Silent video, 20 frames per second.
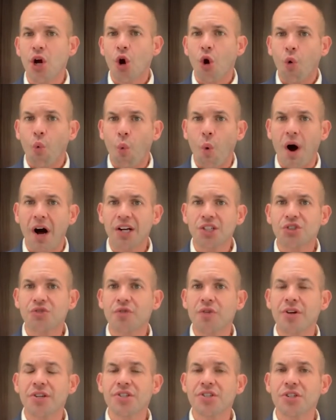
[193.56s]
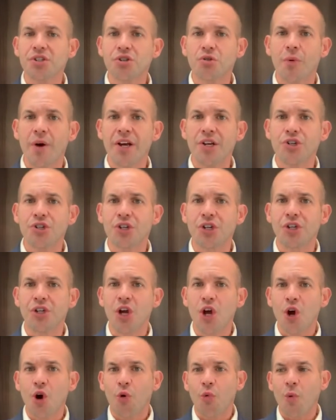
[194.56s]
Watch for a situation
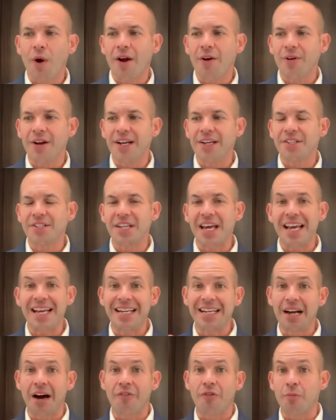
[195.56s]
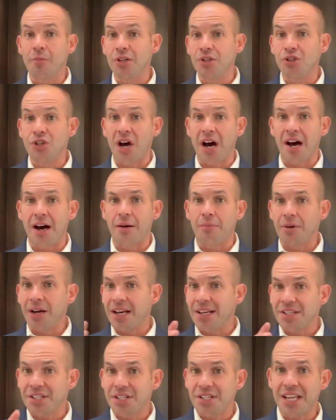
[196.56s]
where it's a government job,
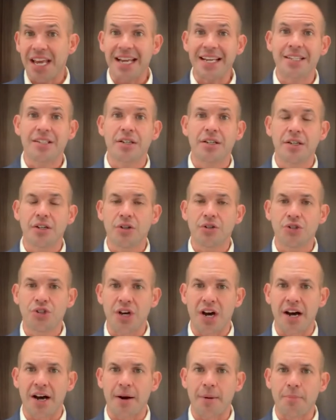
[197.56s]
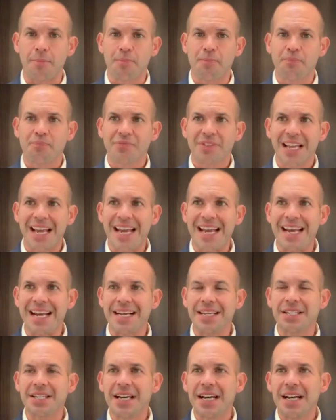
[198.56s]
a state job,
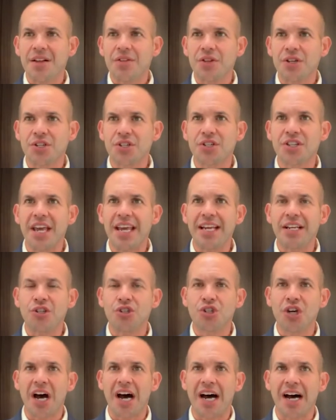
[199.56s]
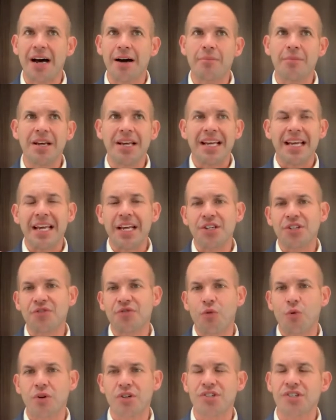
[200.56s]
and the state job is
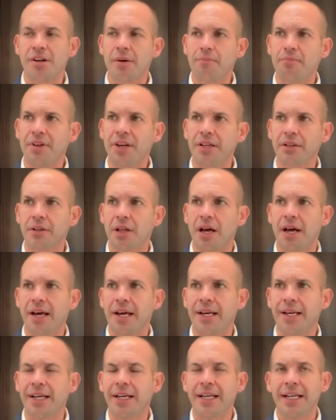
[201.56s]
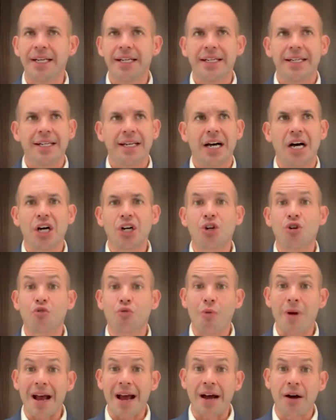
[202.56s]
for something like a
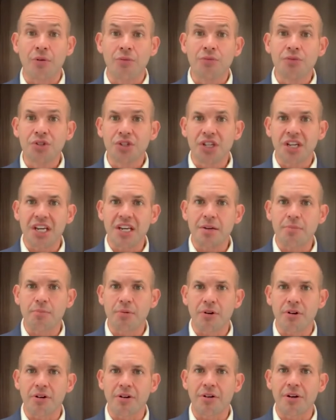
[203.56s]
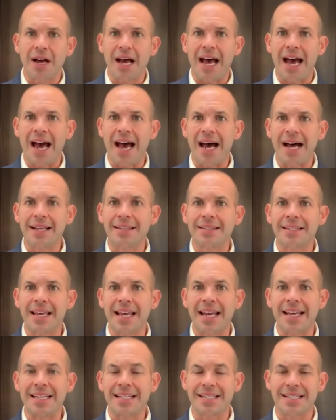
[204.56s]
groundskeeper at
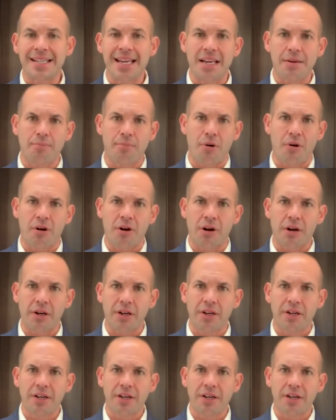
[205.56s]
a state park.